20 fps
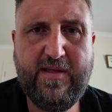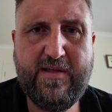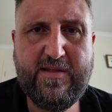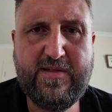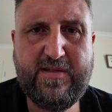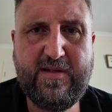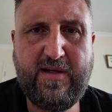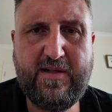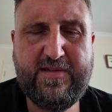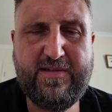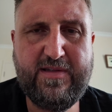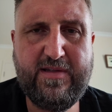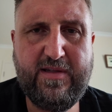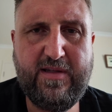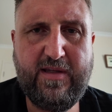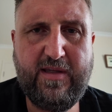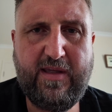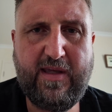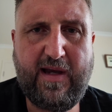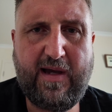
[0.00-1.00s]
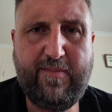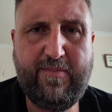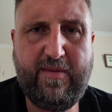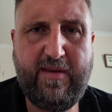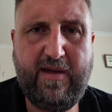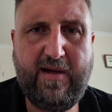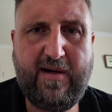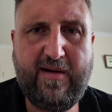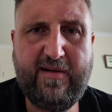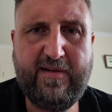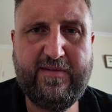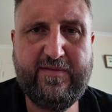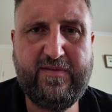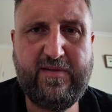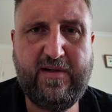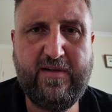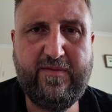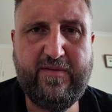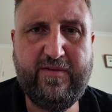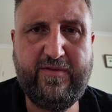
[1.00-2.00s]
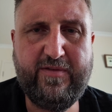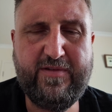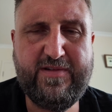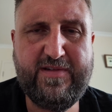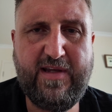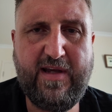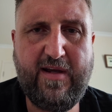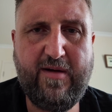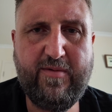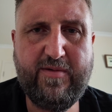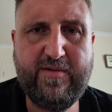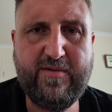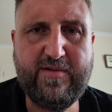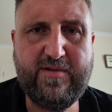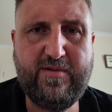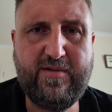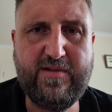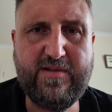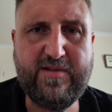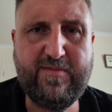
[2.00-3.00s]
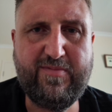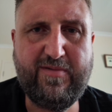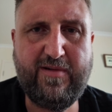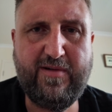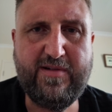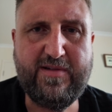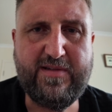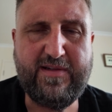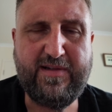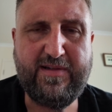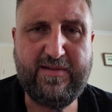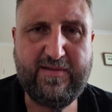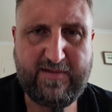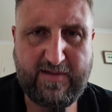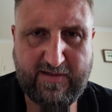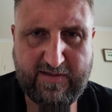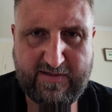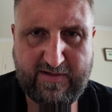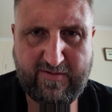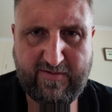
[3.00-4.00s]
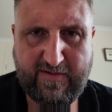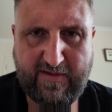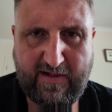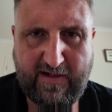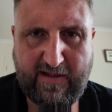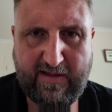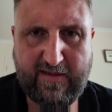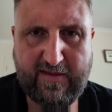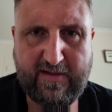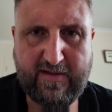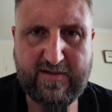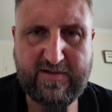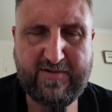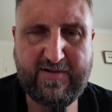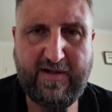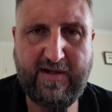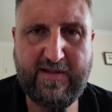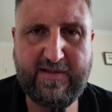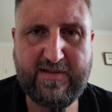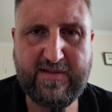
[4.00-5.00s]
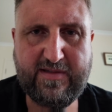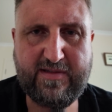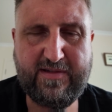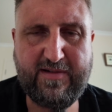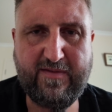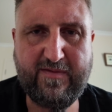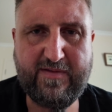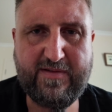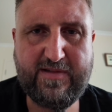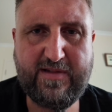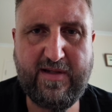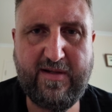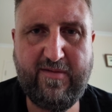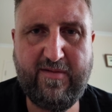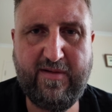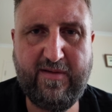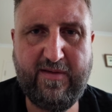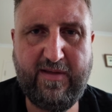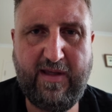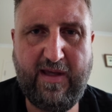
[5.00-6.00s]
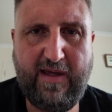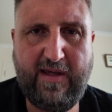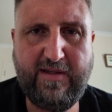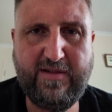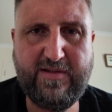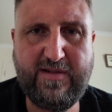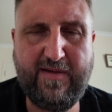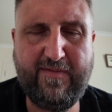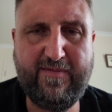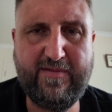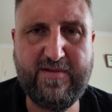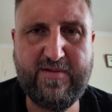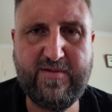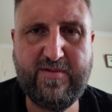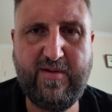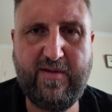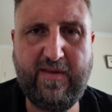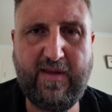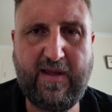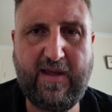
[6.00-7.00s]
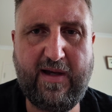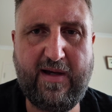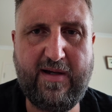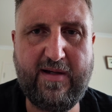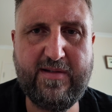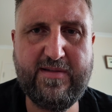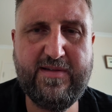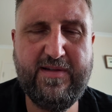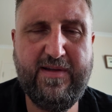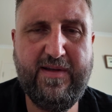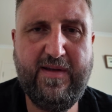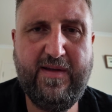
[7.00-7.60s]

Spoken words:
started to gap the RS500 Sierra, which I was quite surprised at considering the length of the straights at Silverstone and the age difference between the cars.